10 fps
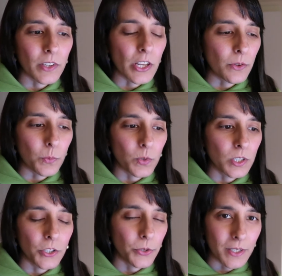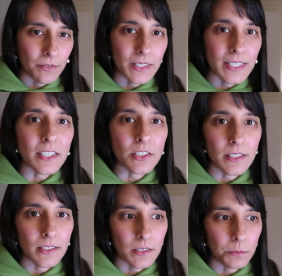will you ever teach
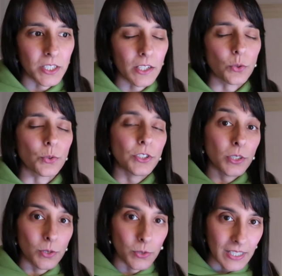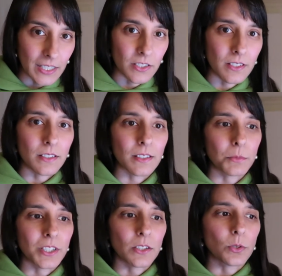this subject? Or do you teach this
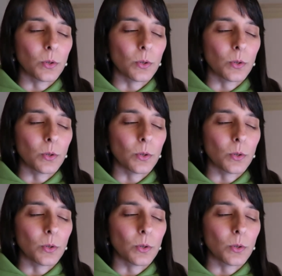subject?